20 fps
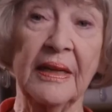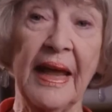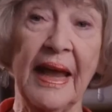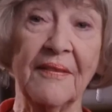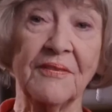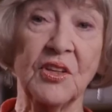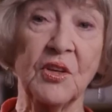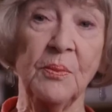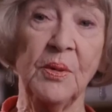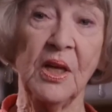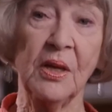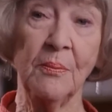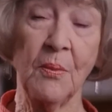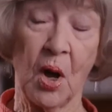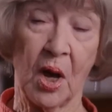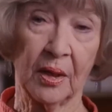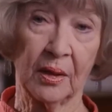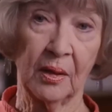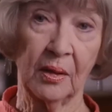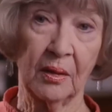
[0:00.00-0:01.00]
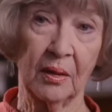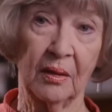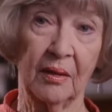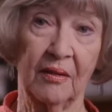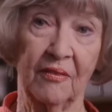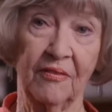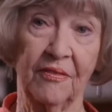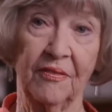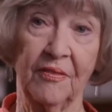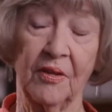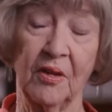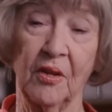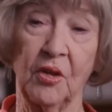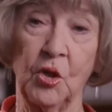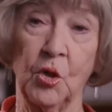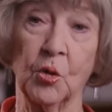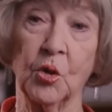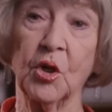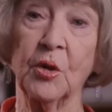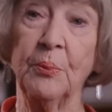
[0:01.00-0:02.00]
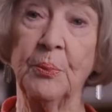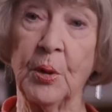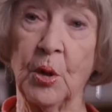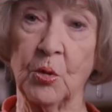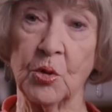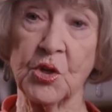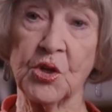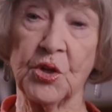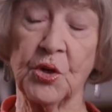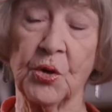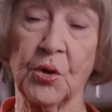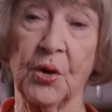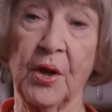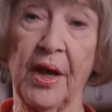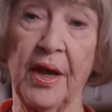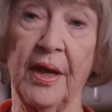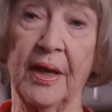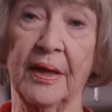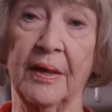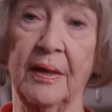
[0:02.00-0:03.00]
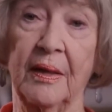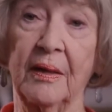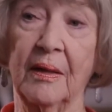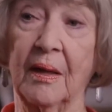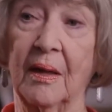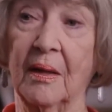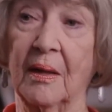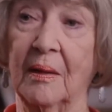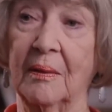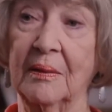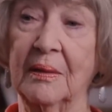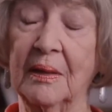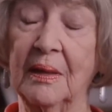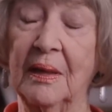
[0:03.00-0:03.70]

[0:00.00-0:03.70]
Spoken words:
States and conveying humanistic messages that